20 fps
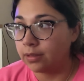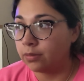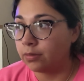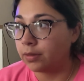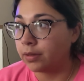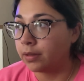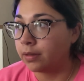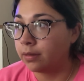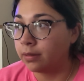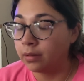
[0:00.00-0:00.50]

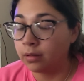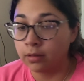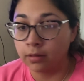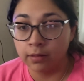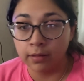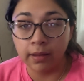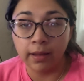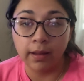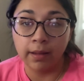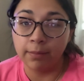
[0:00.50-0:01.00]
or
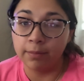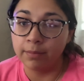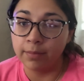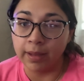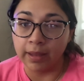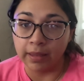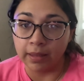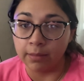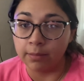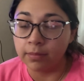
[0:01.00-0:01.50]
they
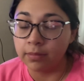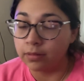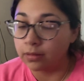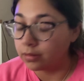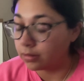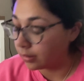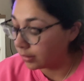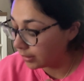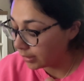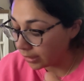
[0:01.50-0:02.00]
make them
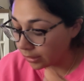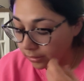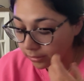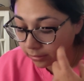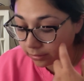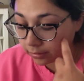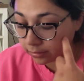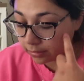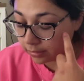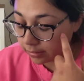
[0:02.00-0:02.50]
cook dinner,